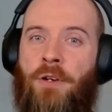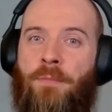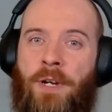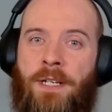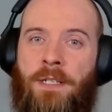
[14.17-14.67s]
we're going
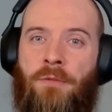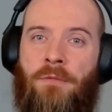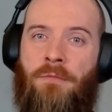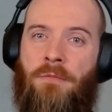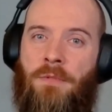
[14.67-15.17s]
to break
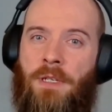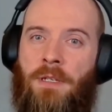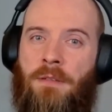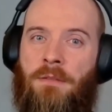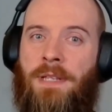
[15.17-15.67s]
down
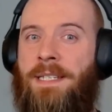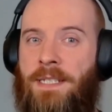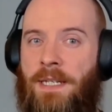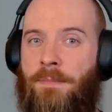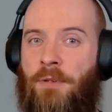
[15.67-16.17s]
the
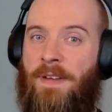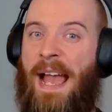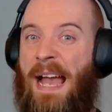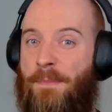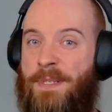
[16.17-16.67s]
landscape of
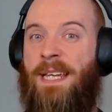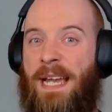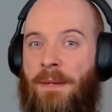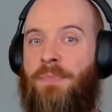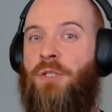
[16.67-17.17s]

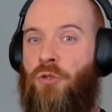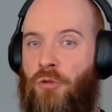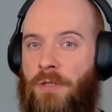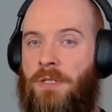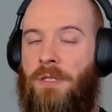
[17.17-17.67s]
app-to-app
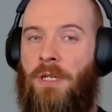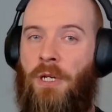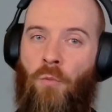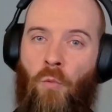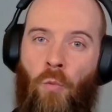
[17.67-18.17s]
security
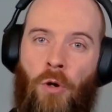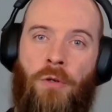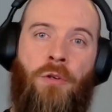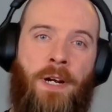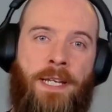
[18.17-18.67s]
and
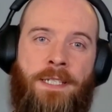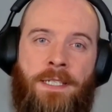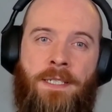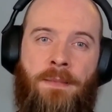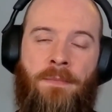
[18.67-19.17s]
what your
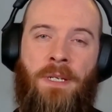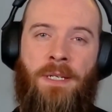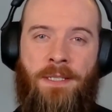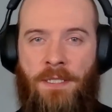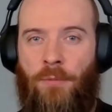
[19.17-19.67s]
IT
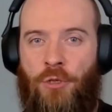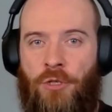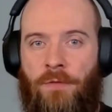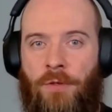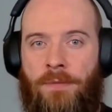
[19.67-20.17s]
team needs to watch
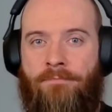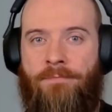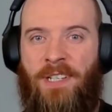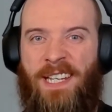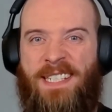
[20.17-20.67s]
out for.
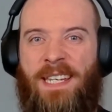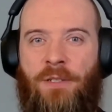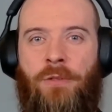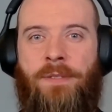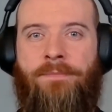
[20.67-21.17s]
So let's get
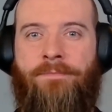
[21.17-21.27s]
into it.